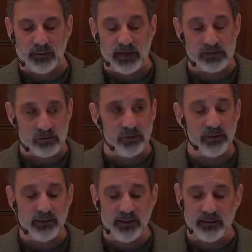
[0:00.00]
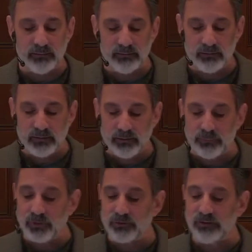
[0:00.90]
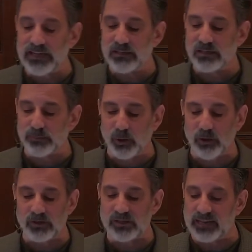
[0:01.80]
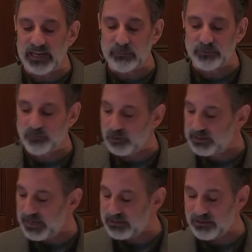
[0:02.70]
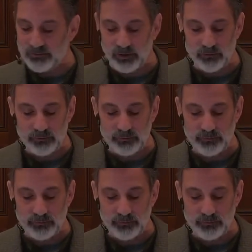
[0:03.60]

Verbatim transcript: I saw the dead, both great and small, standing before God's throne.